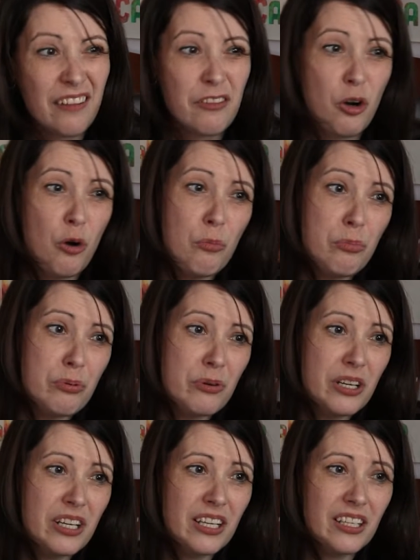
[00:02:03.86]
lack of hope
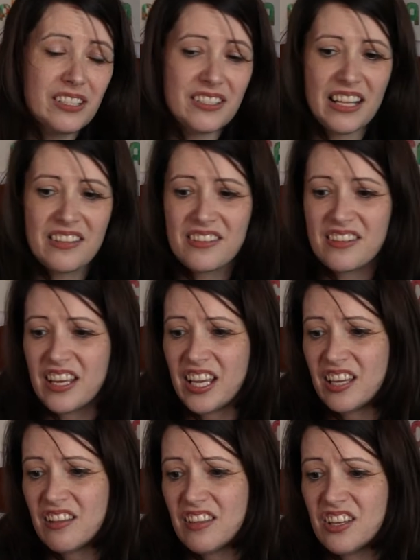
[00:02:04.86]
mm-hmm. sense
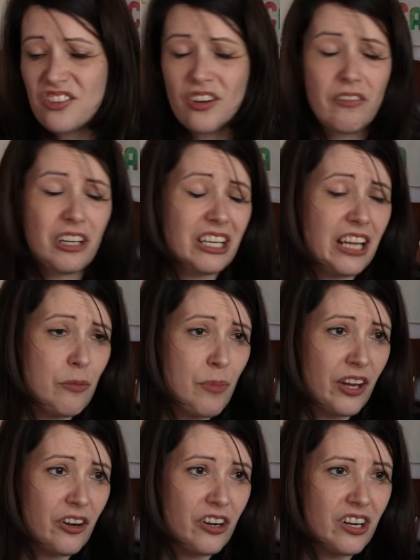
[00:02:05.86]
that things are never going to
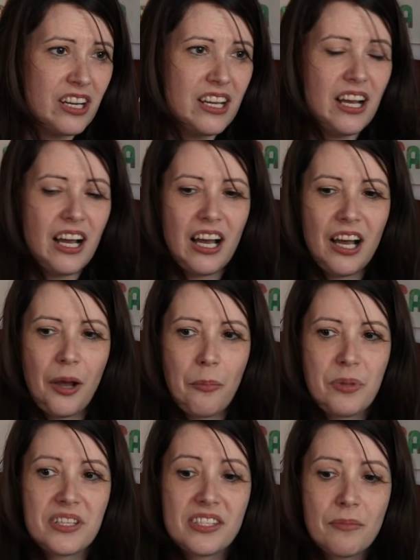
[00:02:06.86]
get better.
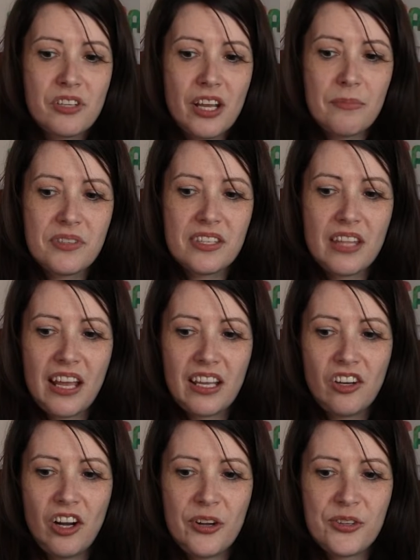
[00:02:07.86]
Um, but sometimes
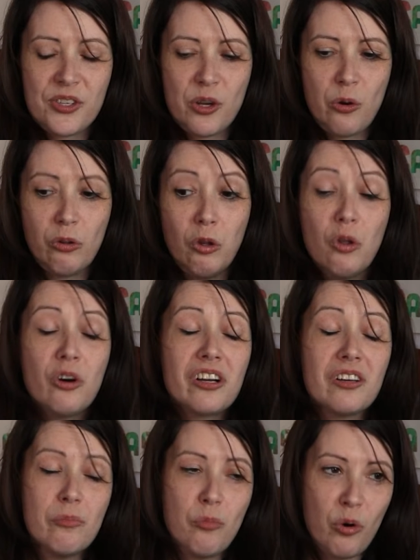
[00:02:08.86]
that can also
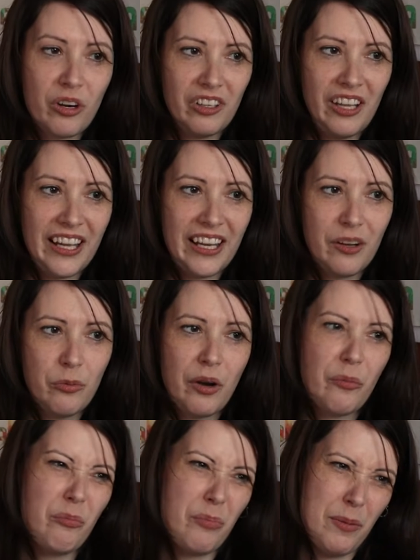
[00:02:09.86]
look more like
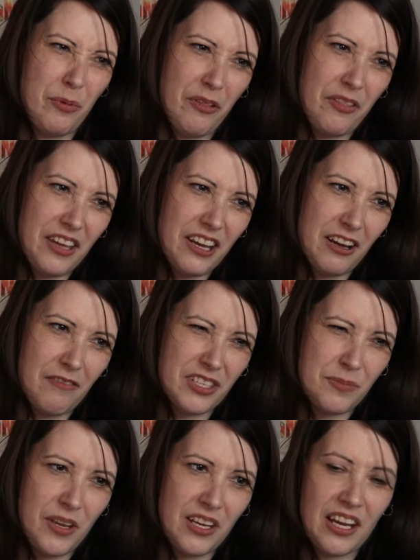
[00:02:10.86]
what people think
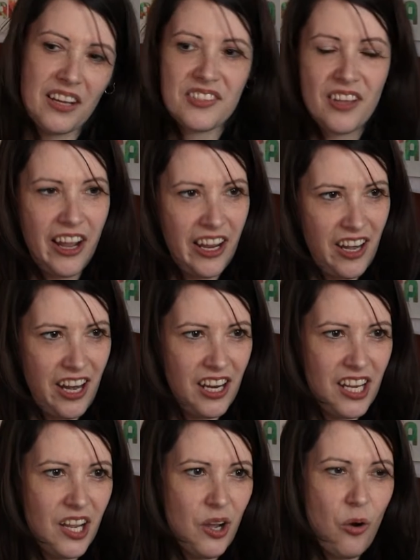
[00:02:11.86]
of as being
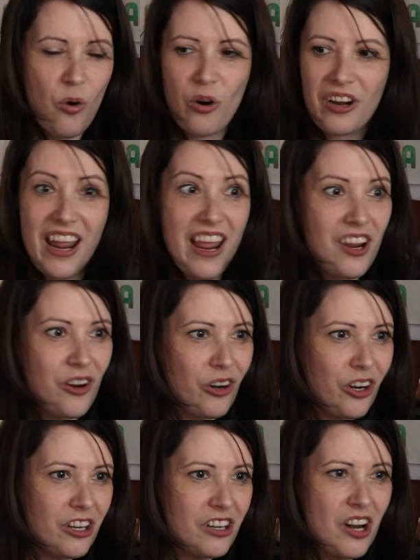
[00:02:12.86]
anxiety mm-hmm. or
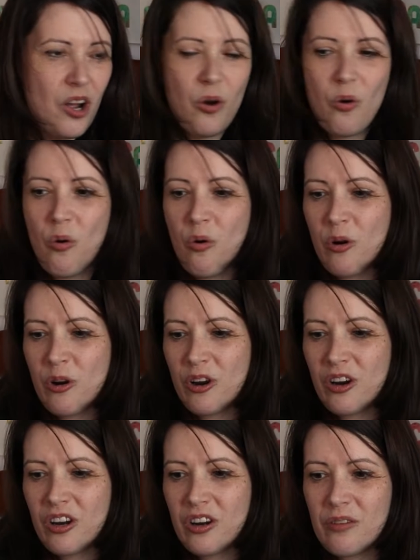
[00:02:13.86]
anger
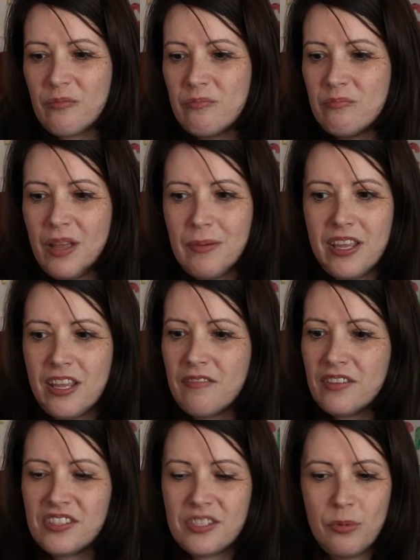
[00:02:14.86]
or maybe
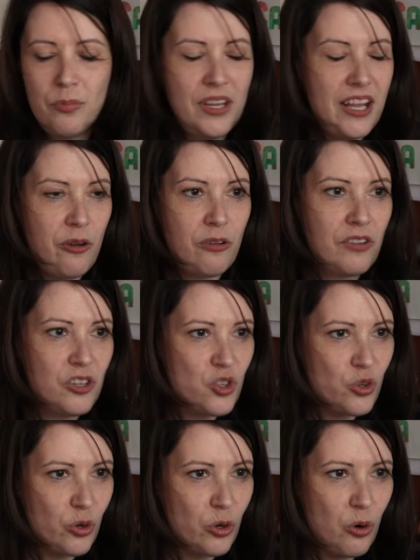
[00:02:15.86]
even someone being out of
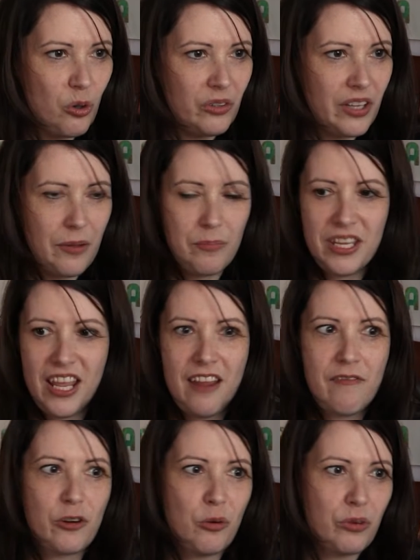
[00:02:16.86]
control, uh,
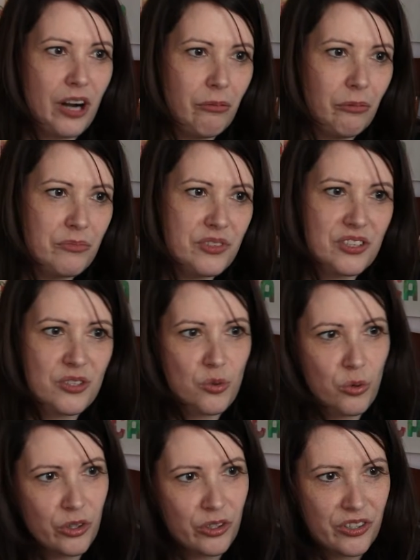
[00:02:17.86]
behavioral problems,
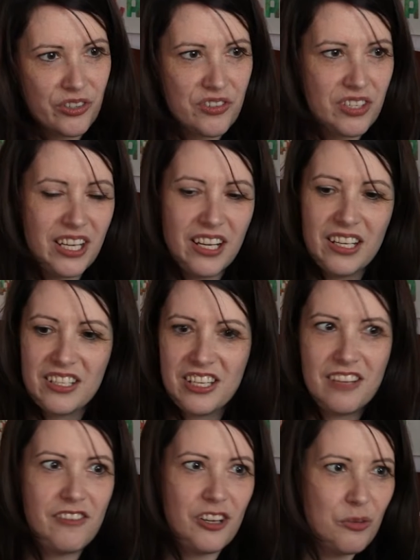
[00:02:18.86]
disorders,
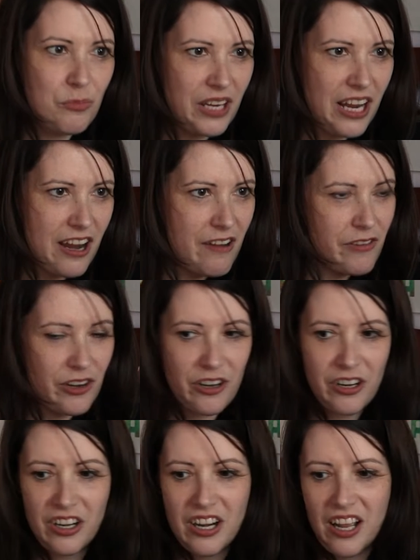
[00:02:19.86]
deviant
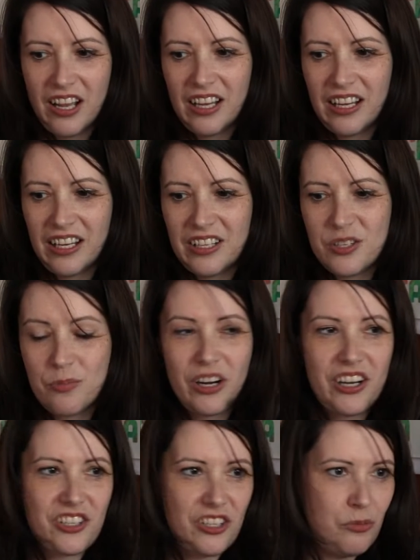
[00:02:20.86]
behavior, uh,
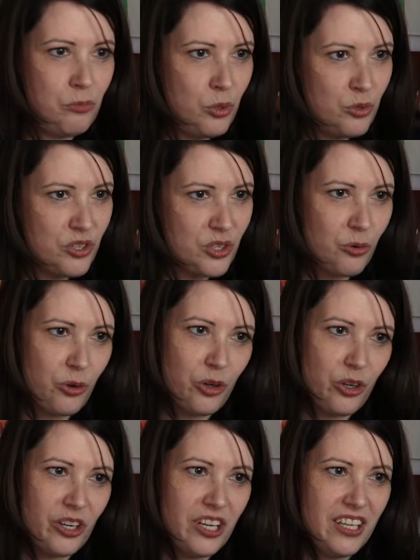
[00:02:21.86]
depression, mood
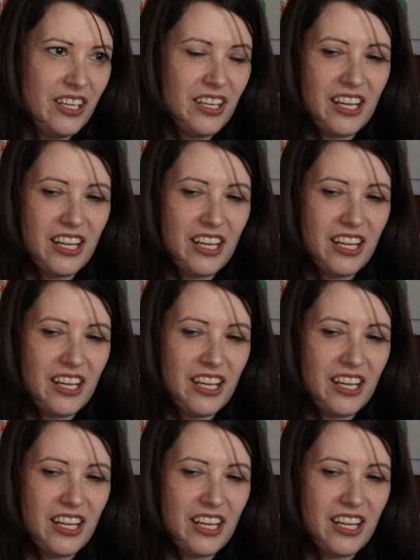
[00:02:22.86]
disorder.